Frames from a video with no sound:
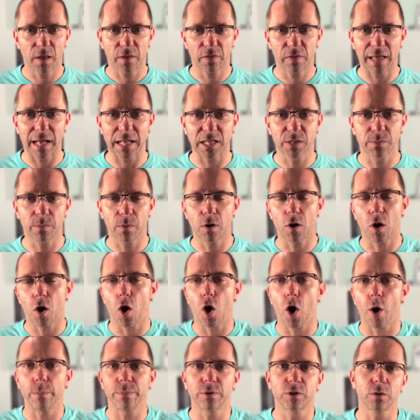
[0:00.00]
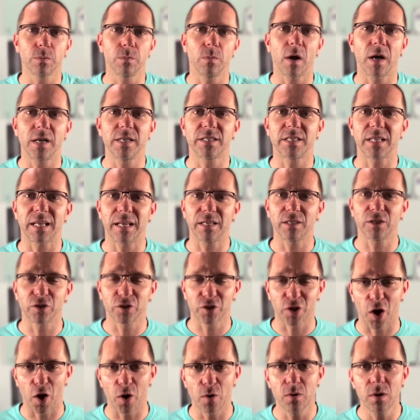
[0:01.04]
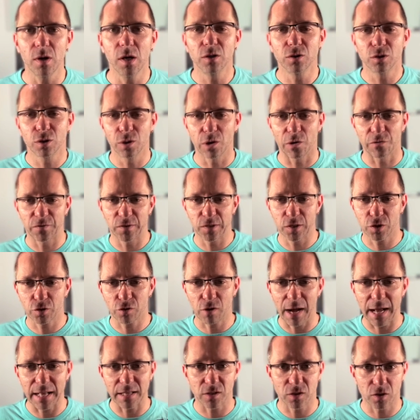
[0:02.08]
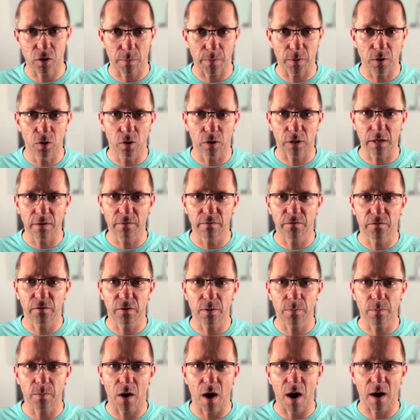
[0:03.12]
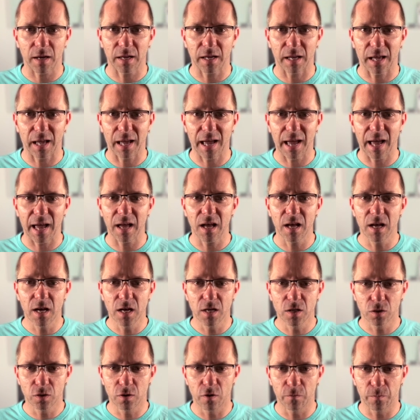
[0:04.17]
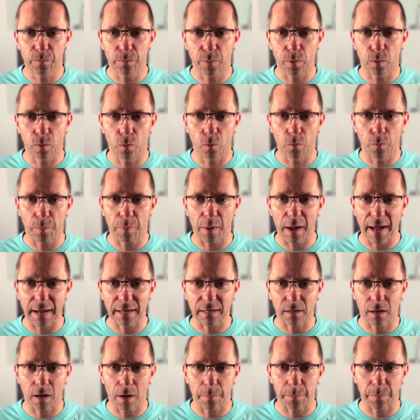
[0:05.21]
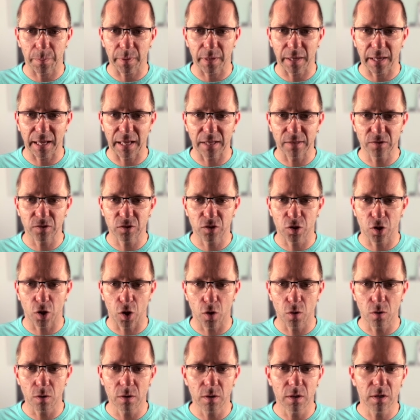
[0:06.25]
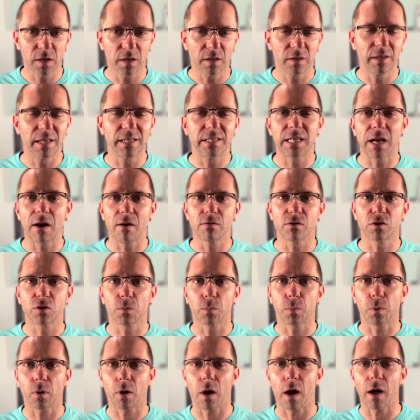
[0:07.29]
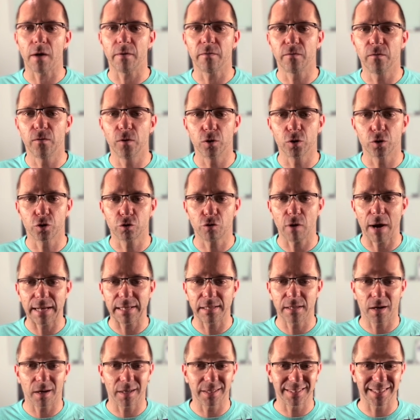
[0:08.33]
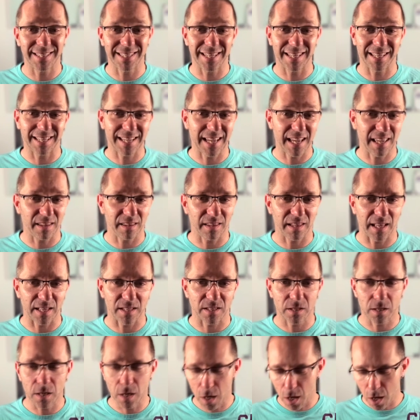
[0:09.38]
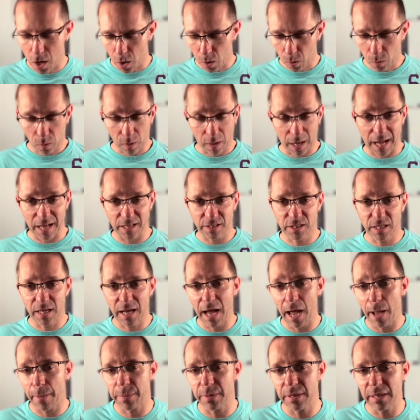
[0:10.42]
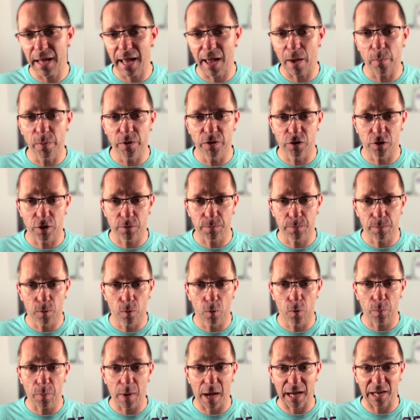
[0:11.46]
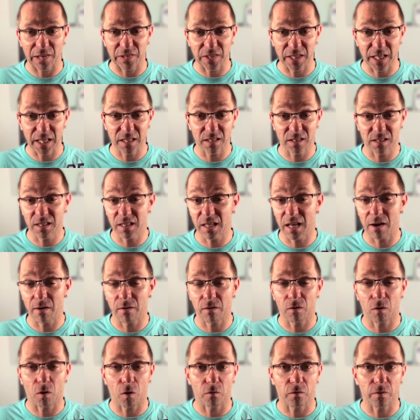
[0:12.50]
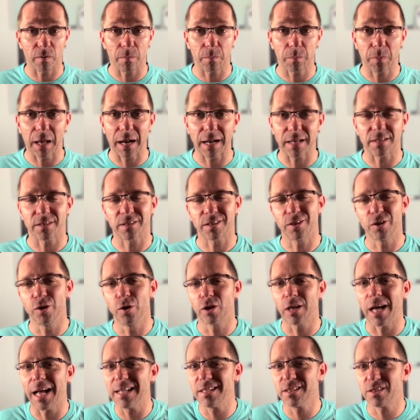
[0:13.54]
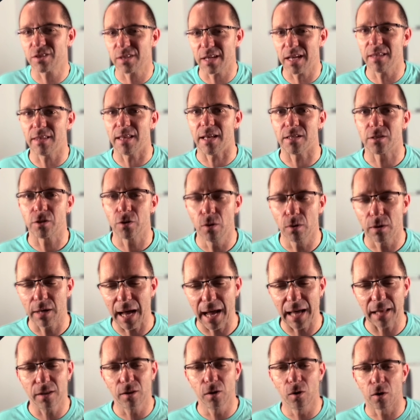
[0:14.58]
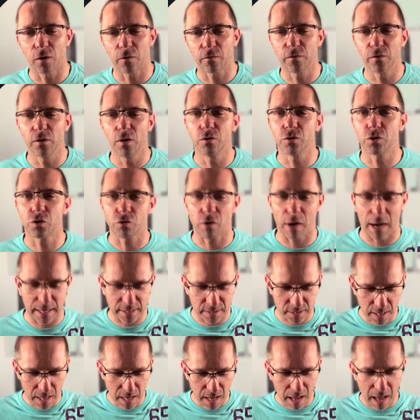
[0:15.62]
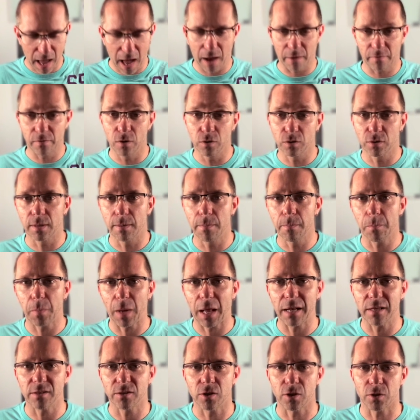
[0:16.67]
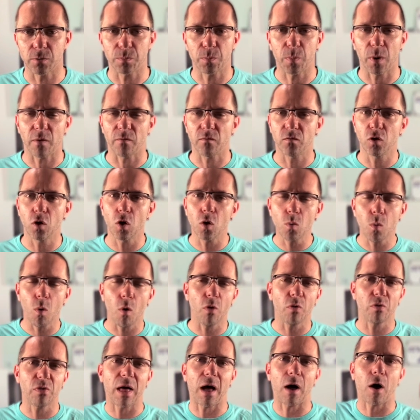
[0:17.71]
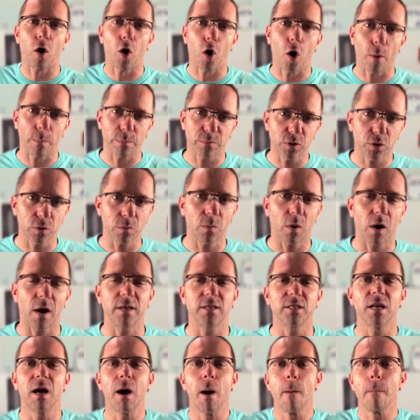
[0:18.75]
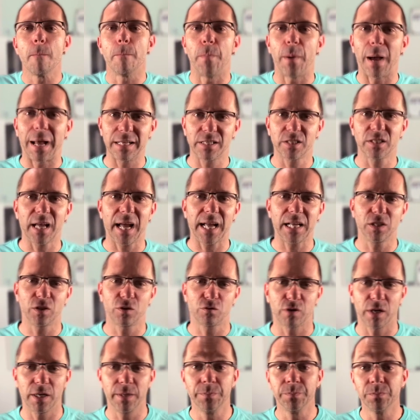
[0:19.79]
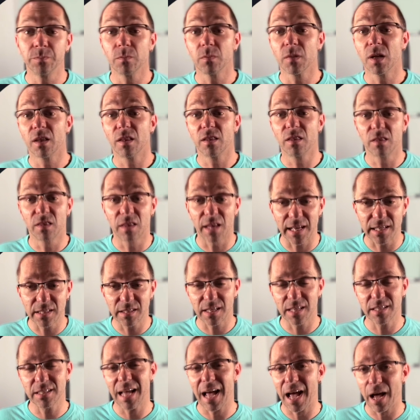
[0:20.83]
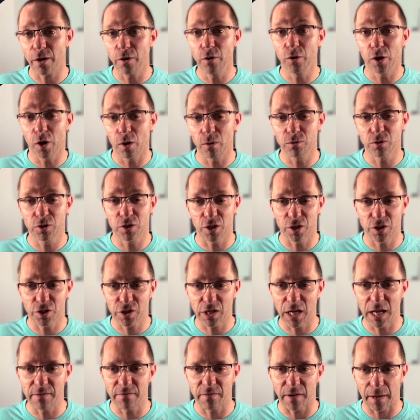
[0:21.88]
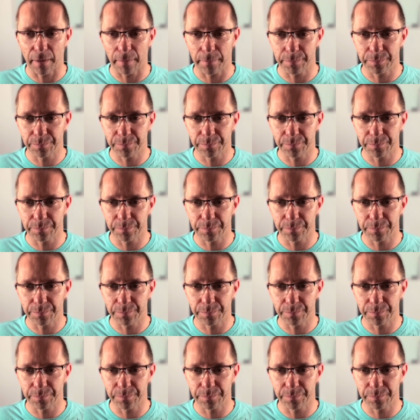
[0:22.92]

That's my optimized zone to look for a trade. So we're looking for the market here to pull back up into this area of supply for a trade. And I didn't get this. What actually happened here, we just pulled back into the area of imbalance. And you can see this. You can look for those trades out of those imbalances. But if you want that optimized best entry, this is how you're going to achieve it.